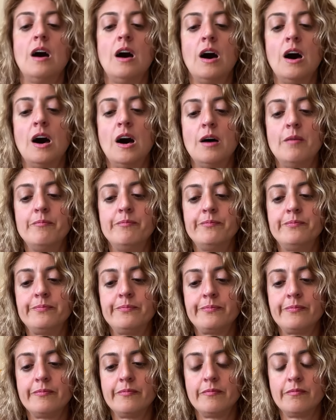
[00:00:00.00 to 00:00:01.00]

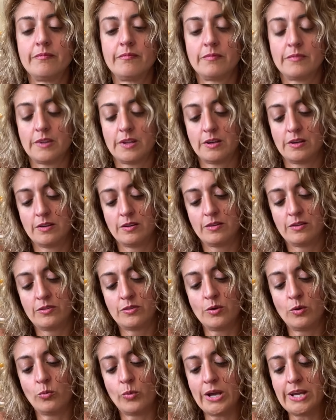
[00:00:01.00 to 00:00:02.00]
um,
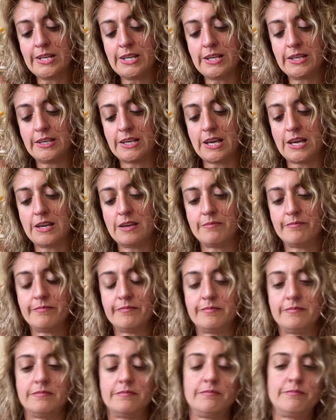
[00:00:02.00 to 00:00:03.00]
the waiting game,
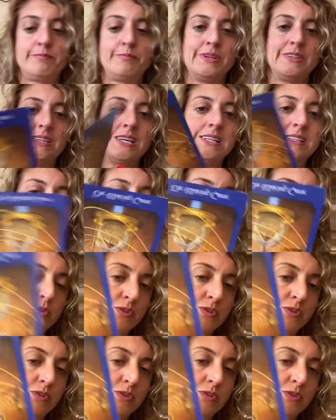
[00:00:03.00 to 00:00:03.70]
but that's in